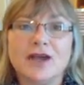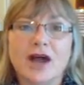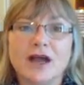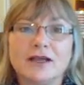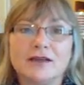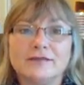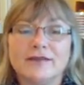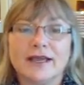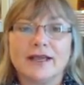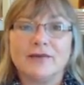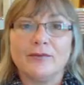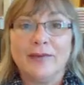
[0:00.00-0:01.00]
talkative,
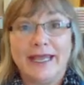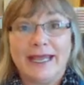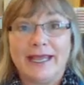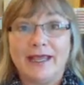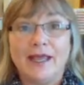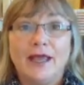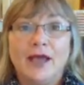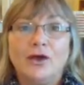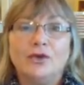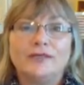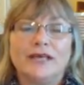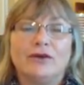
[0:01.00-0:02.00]
like me,
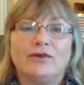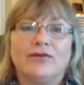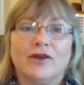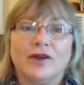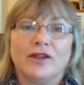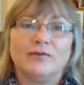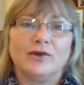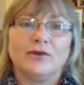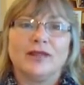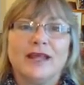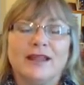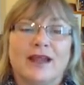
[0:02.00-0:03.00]
who's out in front of the
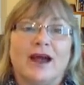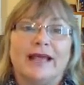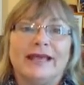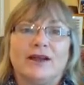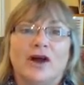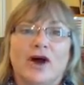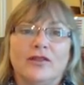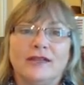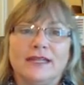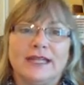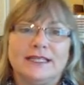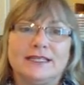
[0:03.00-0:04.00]
booth, that I get all the
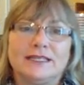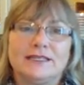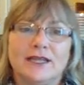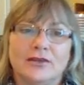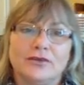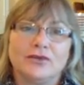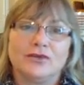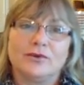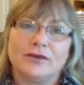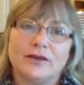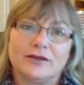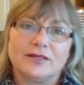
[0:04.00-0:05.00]
leads, because the other
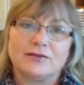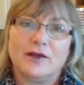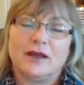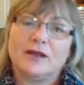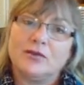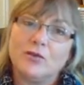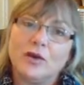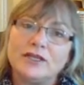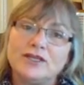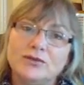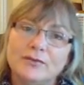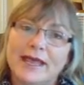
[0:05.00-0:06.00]
2 are there as well.
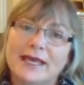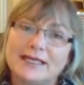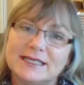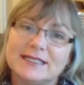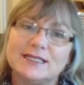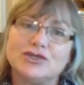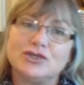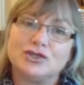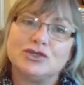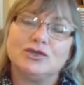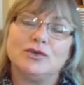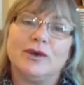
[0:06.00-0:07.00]
Once you make a decision
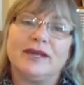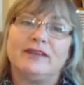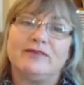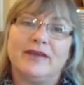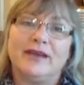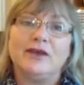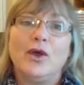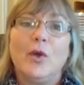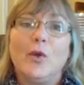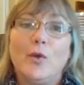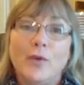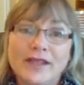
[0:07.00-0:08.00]
to do an event
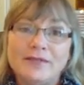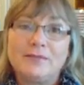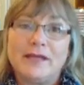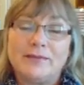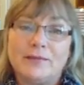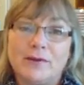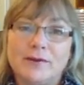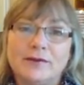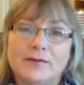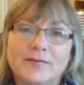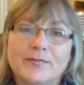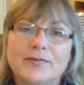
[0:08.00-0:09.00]
with
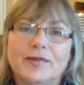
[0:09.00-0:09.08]
people,